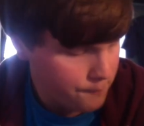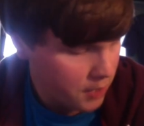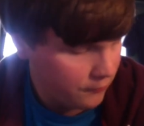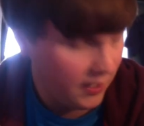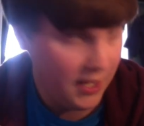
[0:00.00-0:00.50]
But uh,
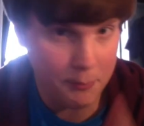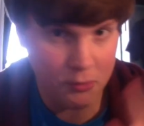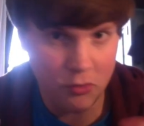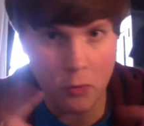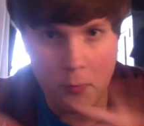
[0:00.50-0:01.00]
today I'm
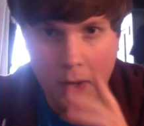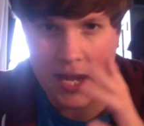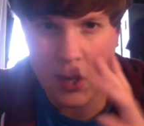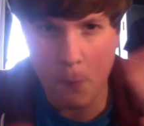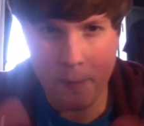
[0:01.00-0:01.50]
just showing my
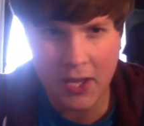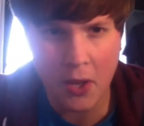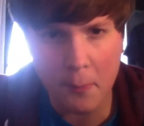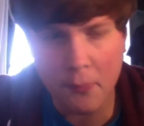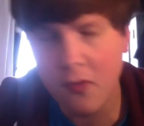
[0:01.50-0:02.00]
little
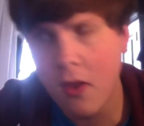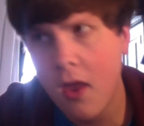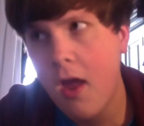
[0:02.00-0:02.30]
pickups.